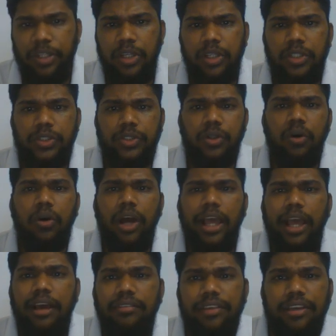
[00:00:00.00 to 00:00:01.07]
So I
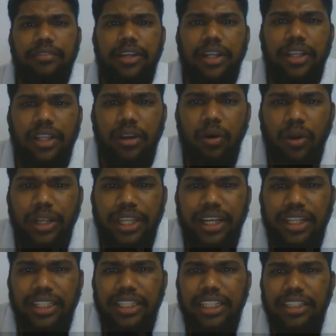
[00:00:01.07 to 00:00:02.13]
have given all the
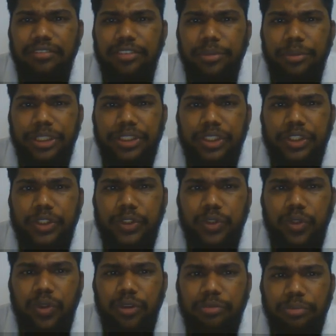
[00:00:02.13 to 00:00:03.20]
other information,
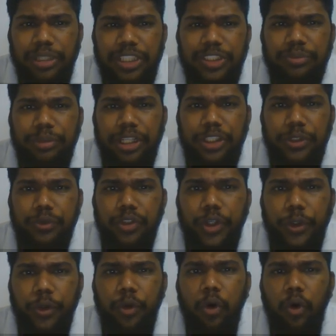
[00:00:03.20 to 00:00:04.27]
so please make sure
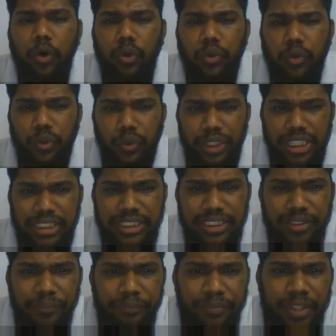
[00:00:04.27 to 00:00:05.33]
you go through
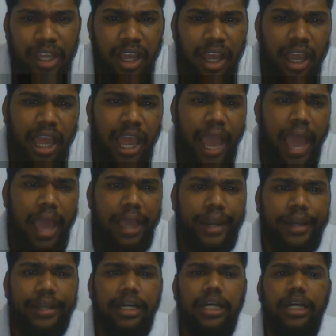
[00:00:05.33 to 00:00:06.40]
this.
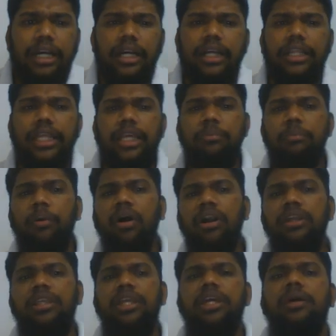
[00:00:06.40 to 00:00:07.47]
And the
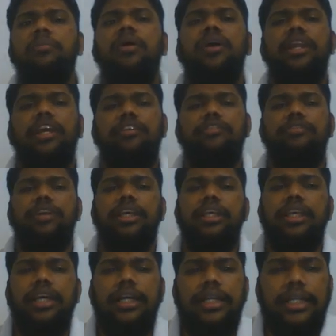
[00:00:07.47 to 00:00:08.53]
important thing about
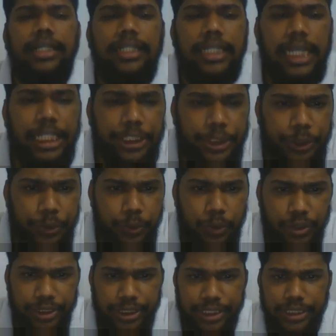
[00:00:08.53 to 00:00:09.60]

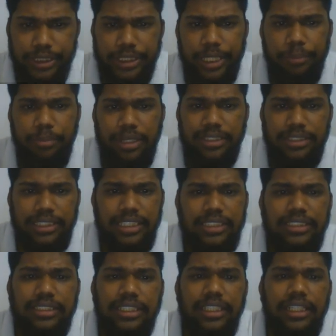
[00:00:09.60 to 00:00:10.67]
FeH2O63 plus
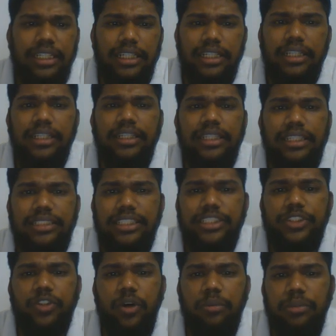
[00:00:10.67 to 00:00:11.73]
is this
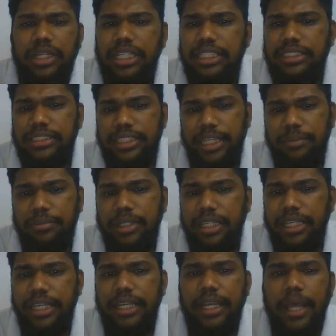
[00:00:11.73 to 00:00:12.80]
is normally
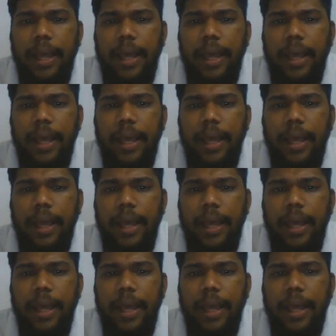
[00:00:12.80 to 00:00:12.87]
stable in